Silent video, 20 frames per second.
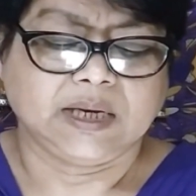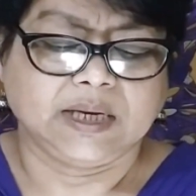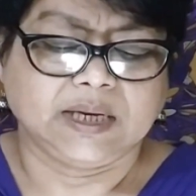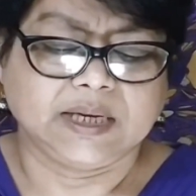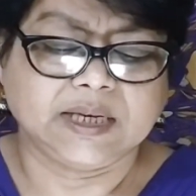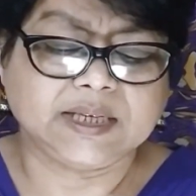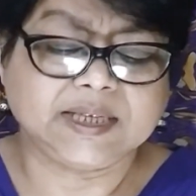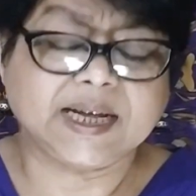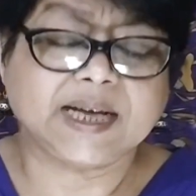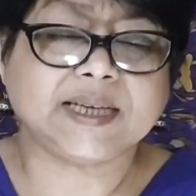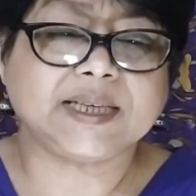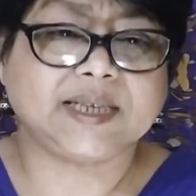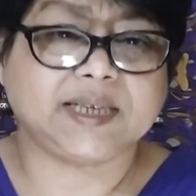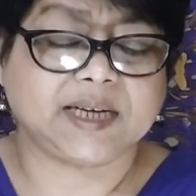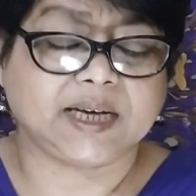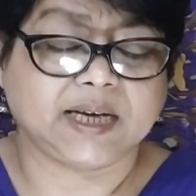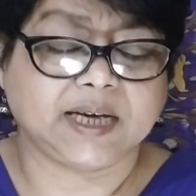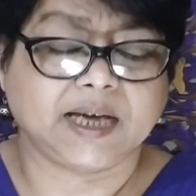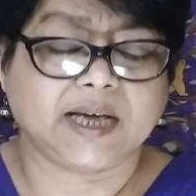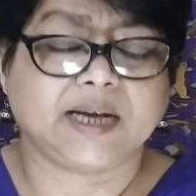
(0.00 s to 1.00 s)
It has
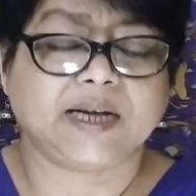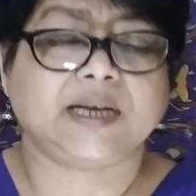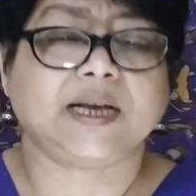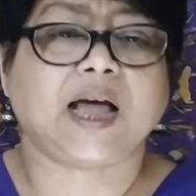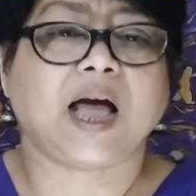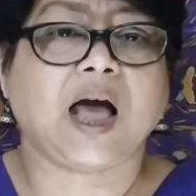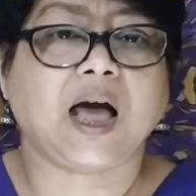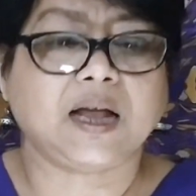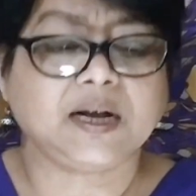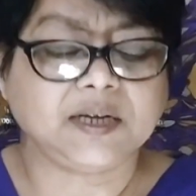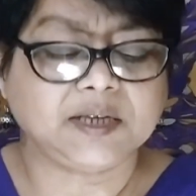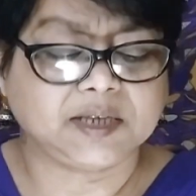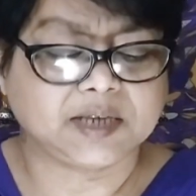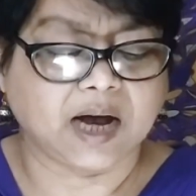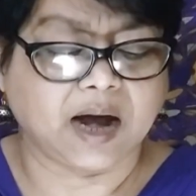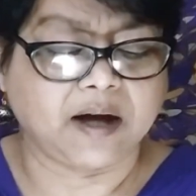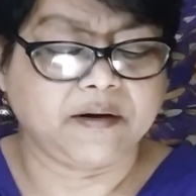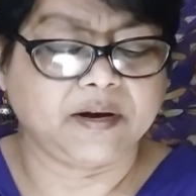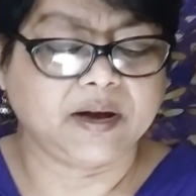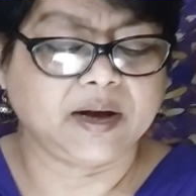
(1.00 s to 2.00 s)
taken
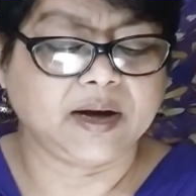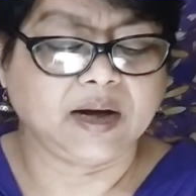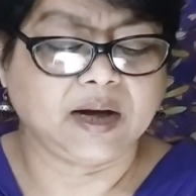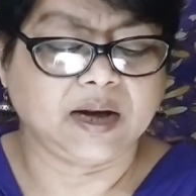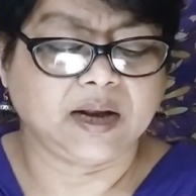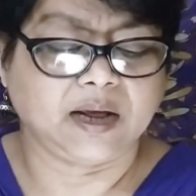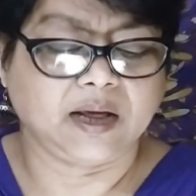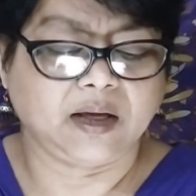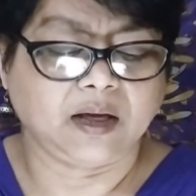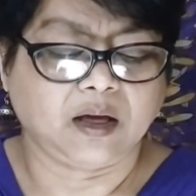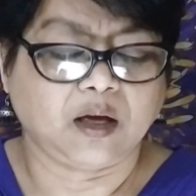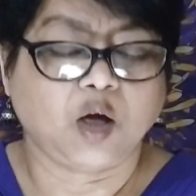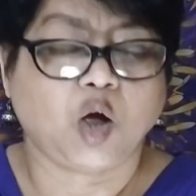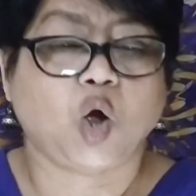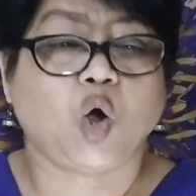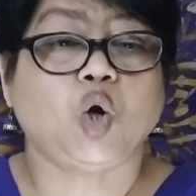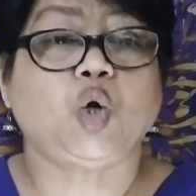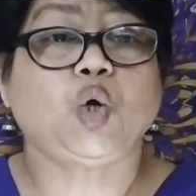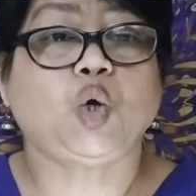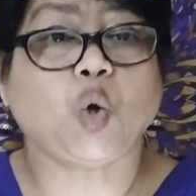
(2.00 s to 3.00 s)
untiringly
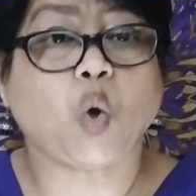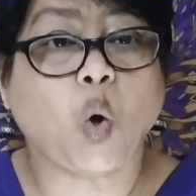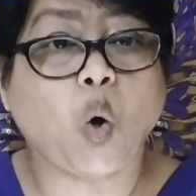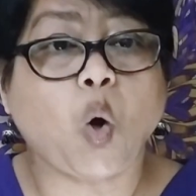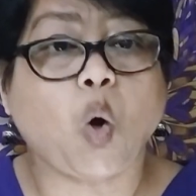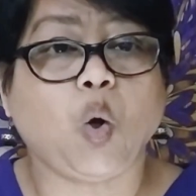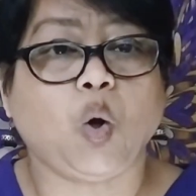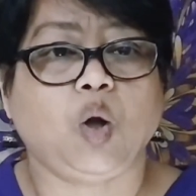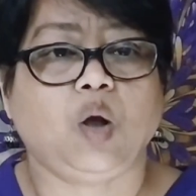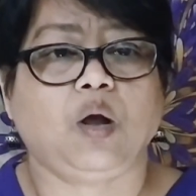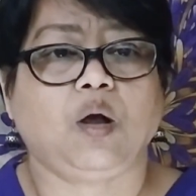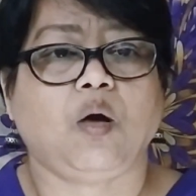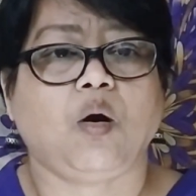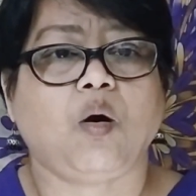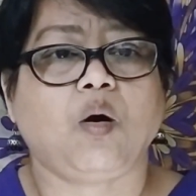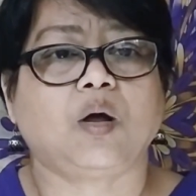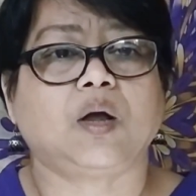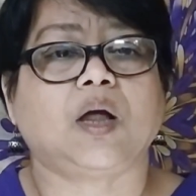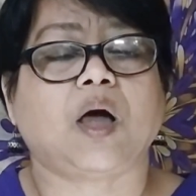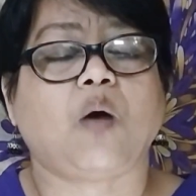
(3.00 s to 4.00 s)
toll
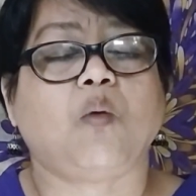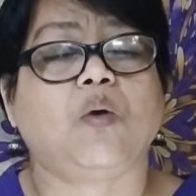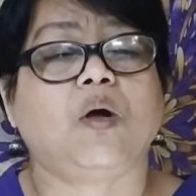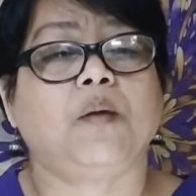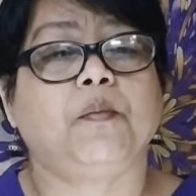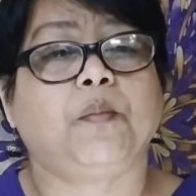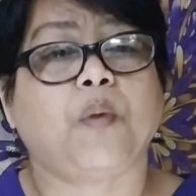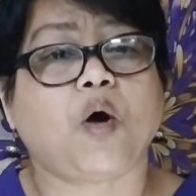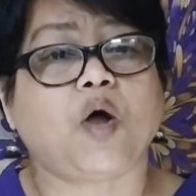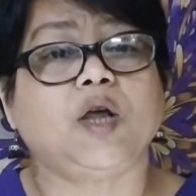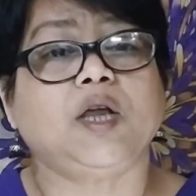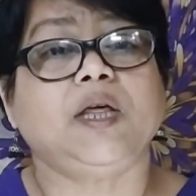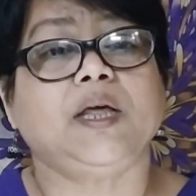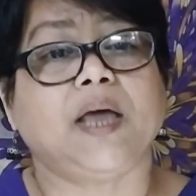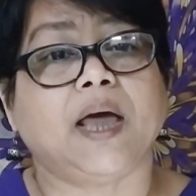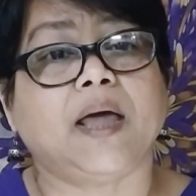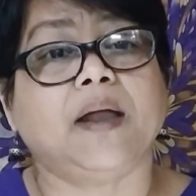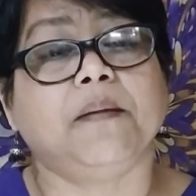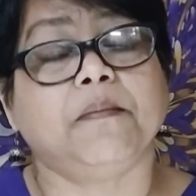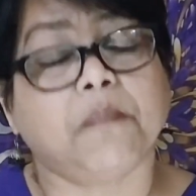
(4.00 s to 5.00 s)
on our body
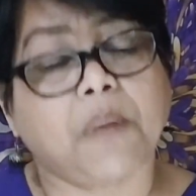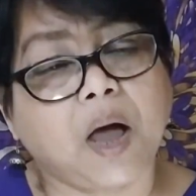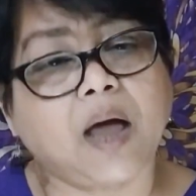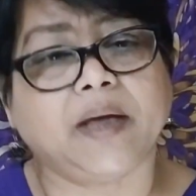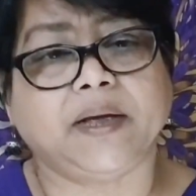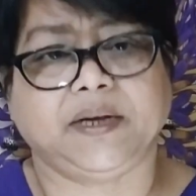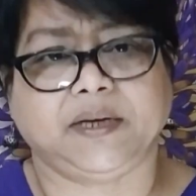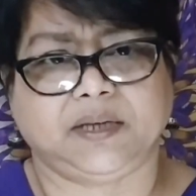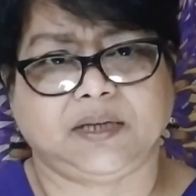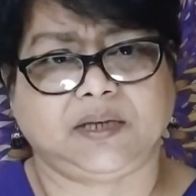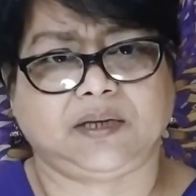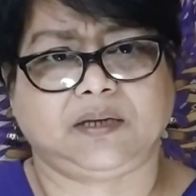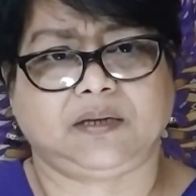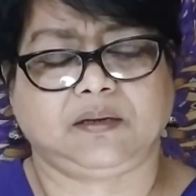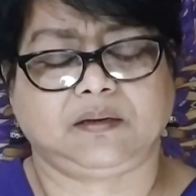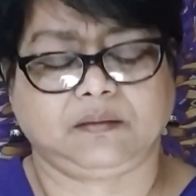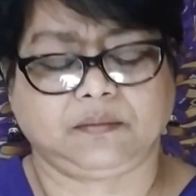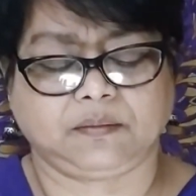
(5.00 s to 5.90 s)
and mind.